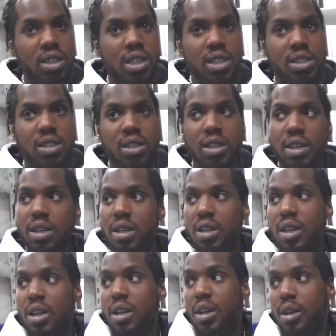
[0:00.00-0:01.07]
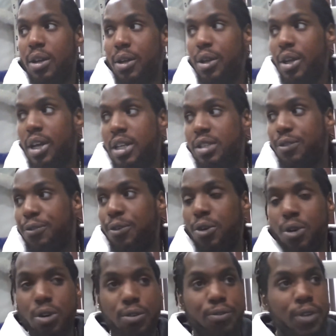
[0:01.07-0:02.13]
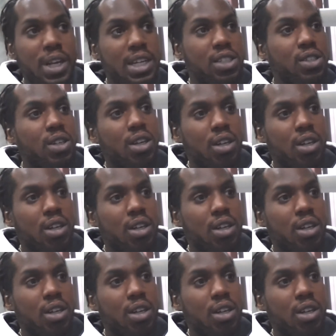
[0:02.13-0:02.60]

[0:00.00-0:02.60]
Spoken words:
It's a full-fledged